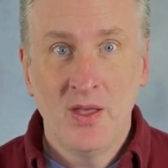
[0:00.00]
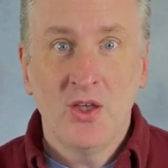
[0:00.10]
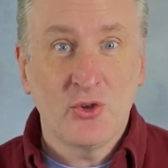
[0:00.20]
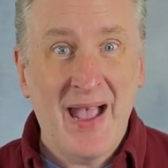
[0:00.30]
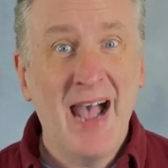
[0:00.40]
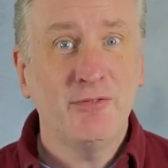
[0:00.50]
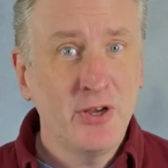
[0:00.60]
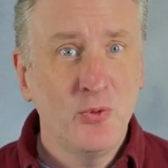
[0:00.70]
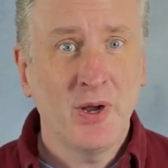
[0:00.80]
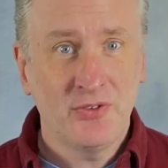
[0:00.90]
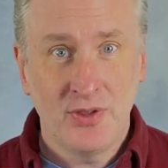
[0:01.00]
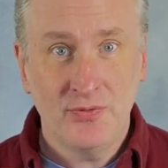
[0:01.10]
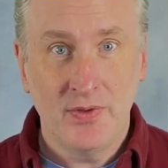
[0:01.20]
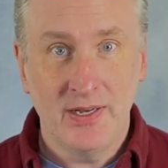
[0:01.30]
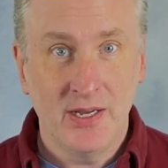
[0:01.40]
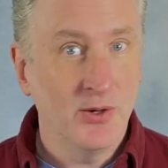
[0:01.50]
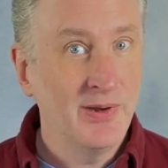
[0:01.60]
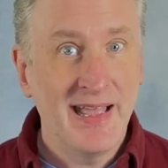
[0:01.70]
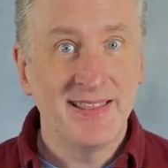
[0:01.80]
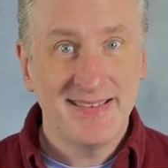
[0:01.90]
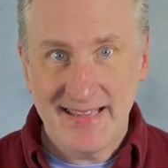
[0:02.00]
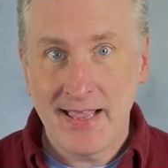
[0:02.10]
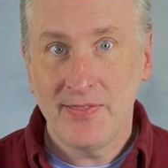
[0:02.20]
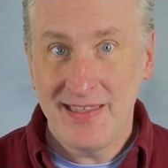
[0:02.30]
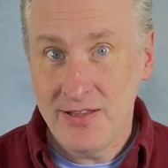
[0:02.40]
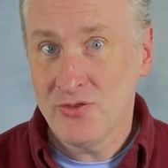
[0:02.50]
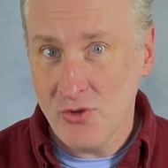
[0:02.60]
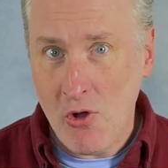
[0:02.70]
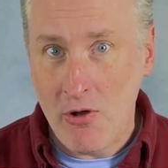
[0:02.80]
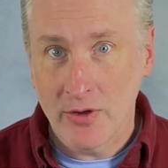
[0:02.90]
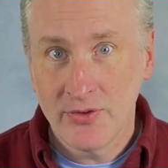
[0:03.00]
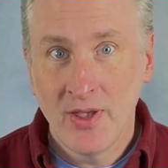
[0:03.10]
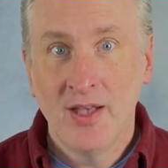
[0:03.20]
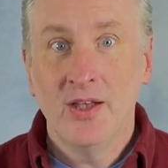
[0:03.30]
So after you watch this video and sing these songs,